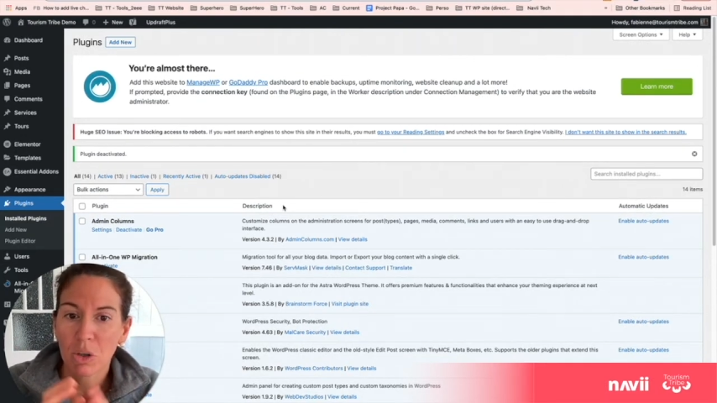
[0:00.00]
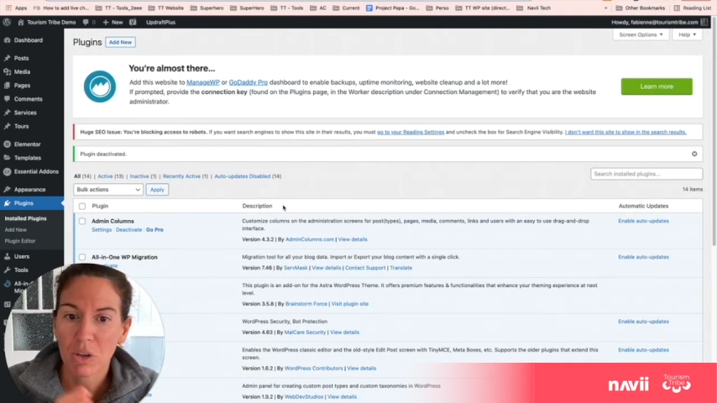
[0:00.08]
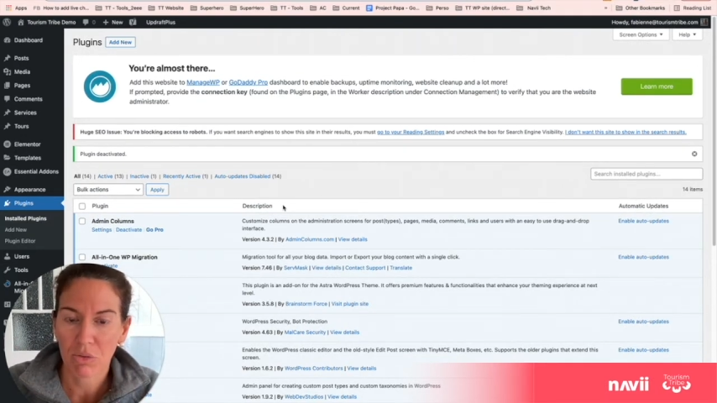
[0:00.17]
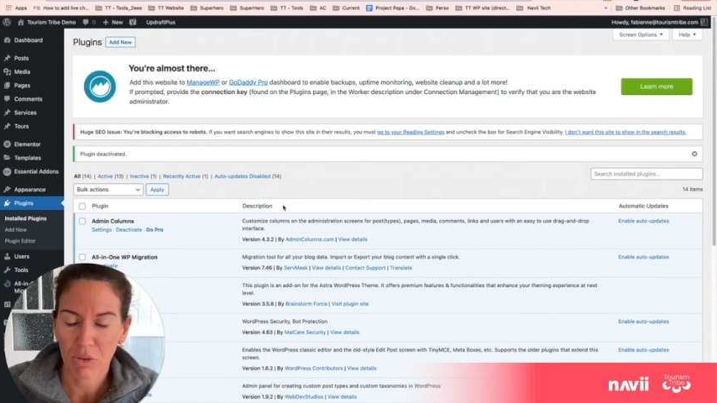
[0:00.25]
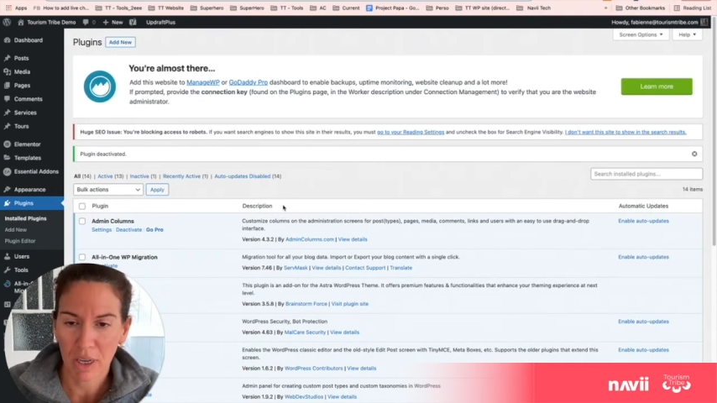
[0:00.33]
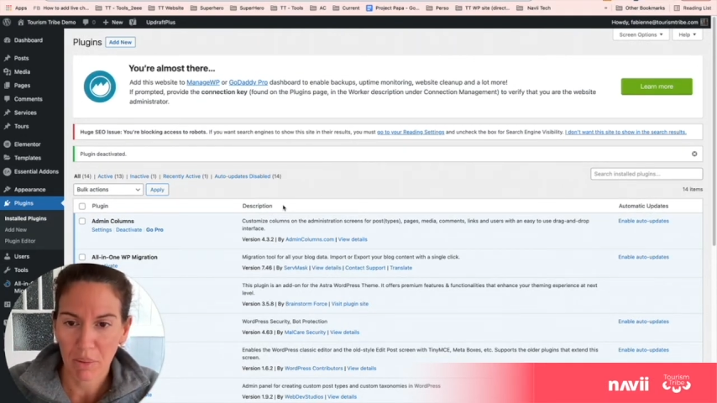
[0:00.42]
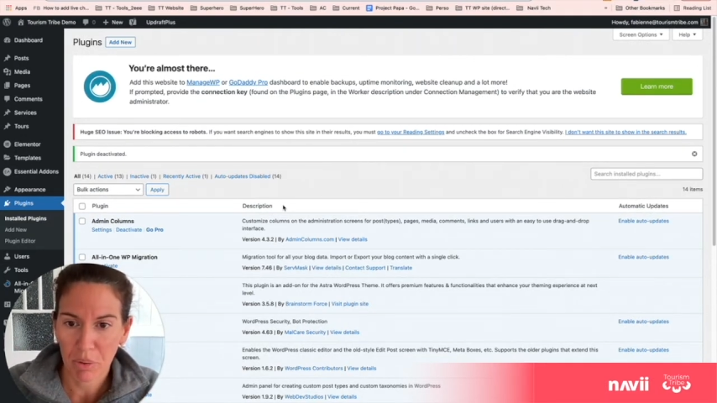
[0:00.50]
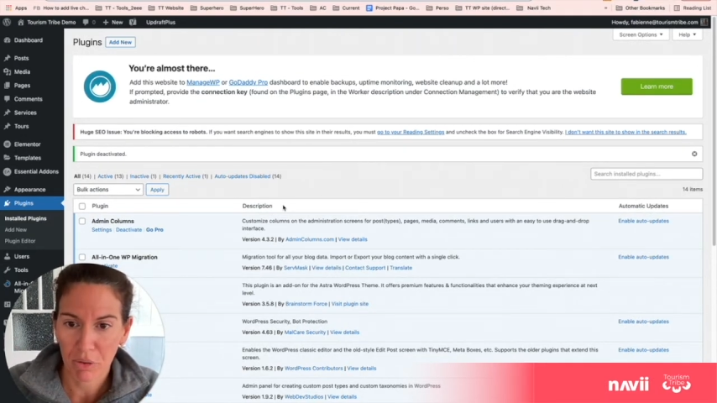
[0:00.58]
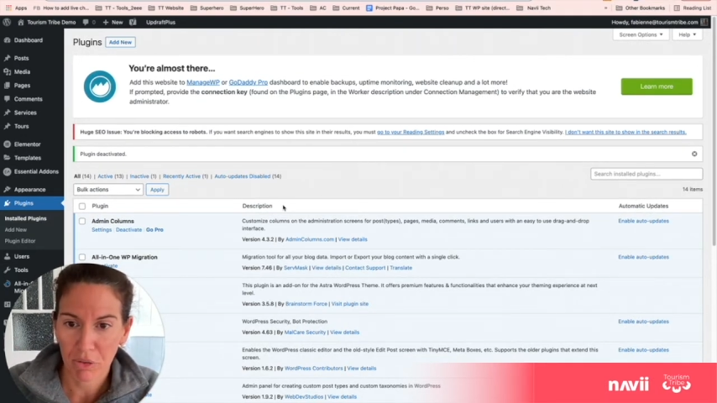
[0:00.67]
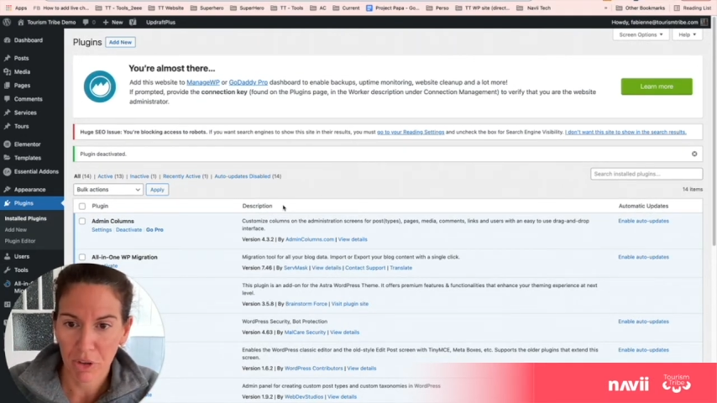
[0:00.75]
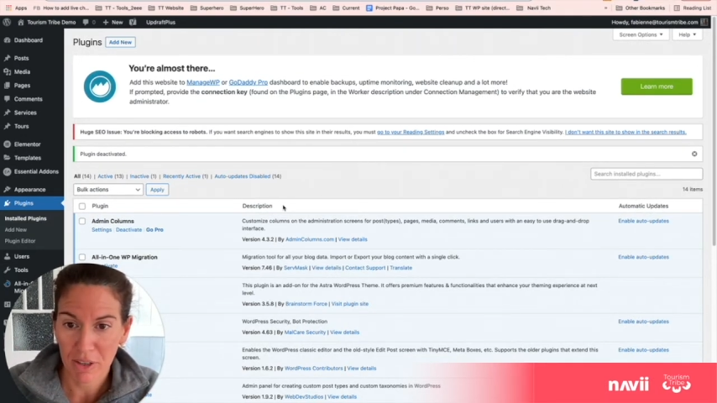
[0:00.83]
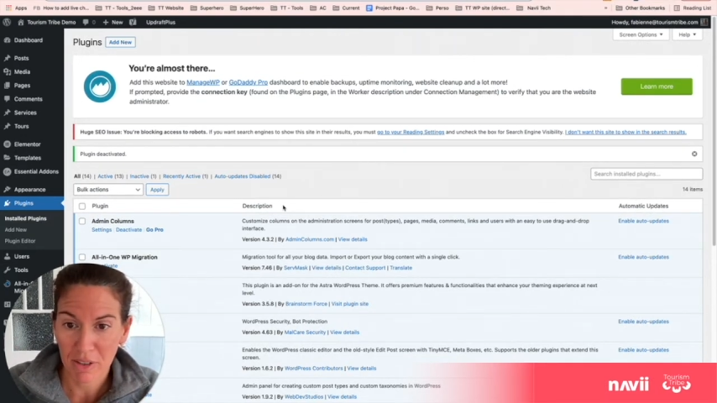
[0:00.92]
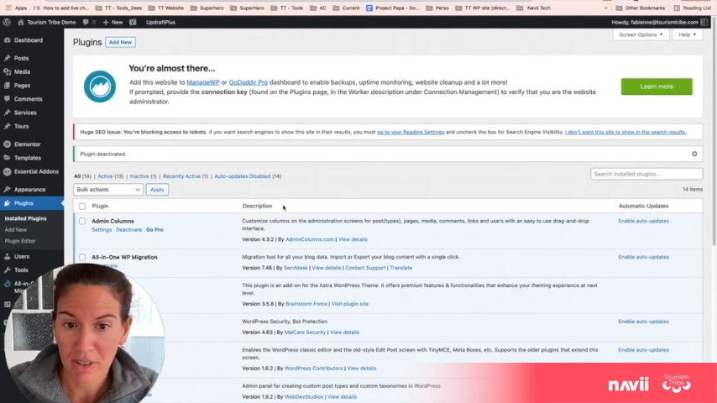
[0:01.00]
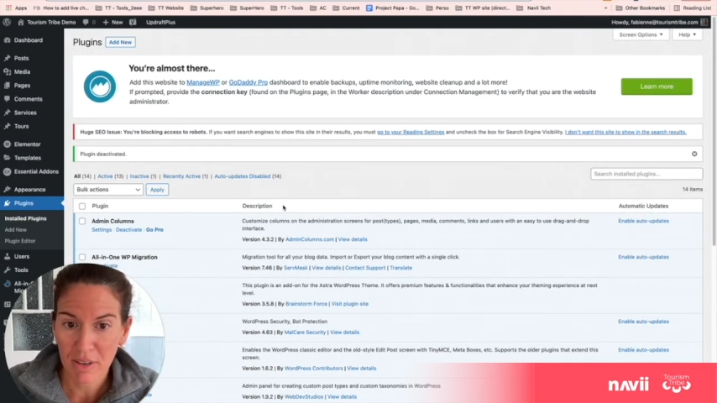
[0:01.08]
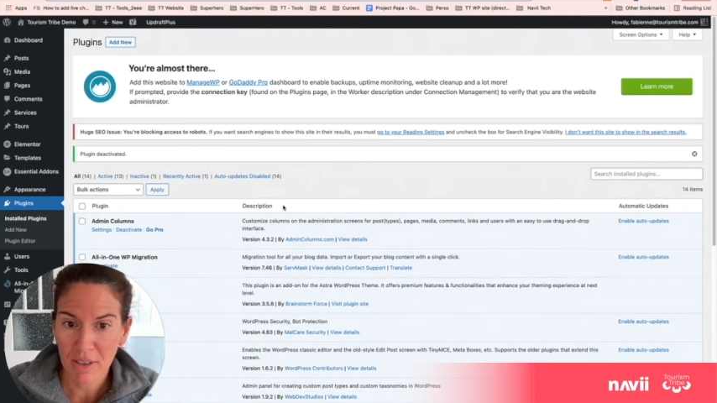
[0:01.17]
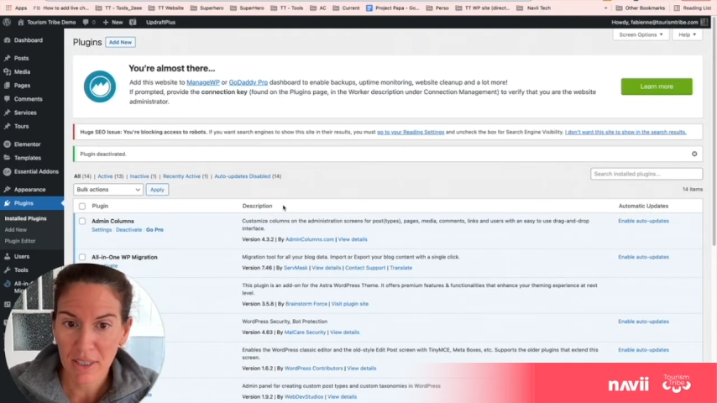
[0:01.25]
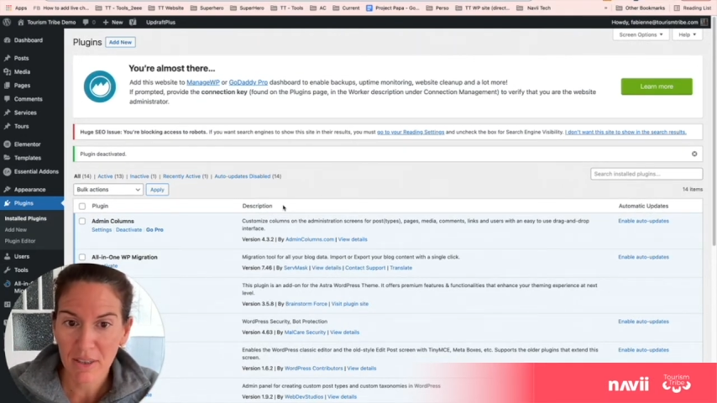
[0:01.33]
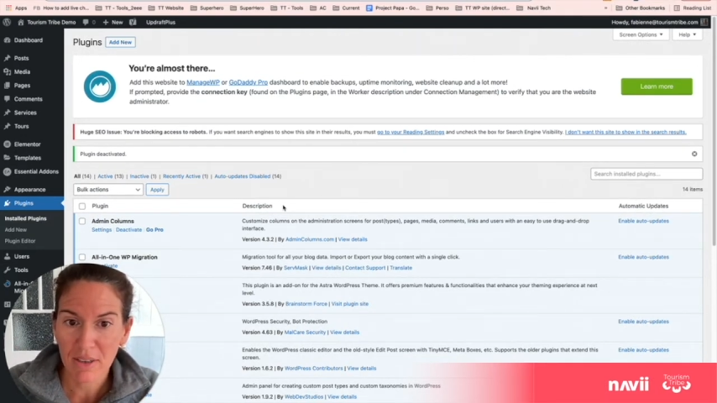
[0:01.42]
developer for
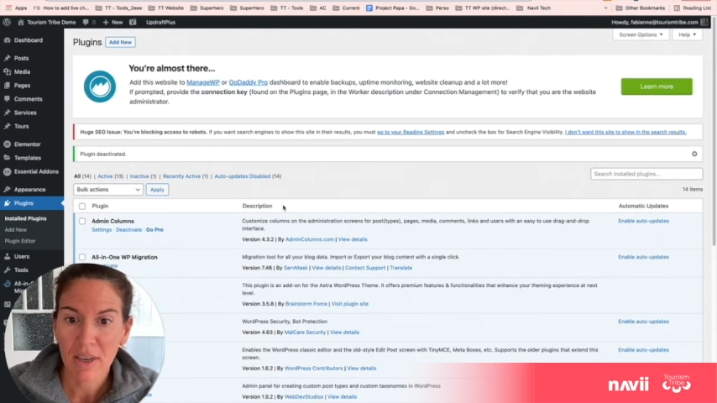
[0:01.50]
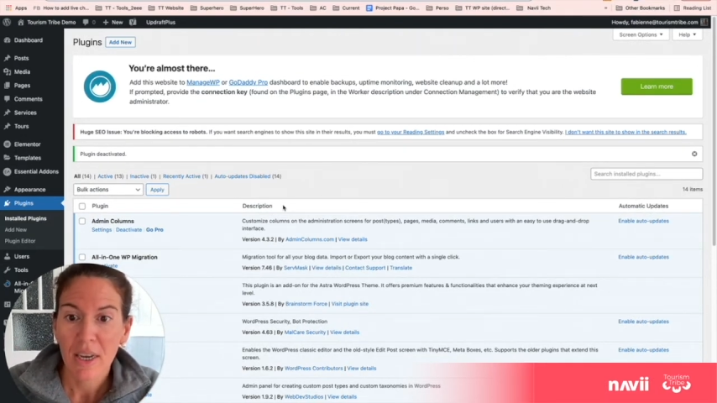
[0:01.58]
assistance,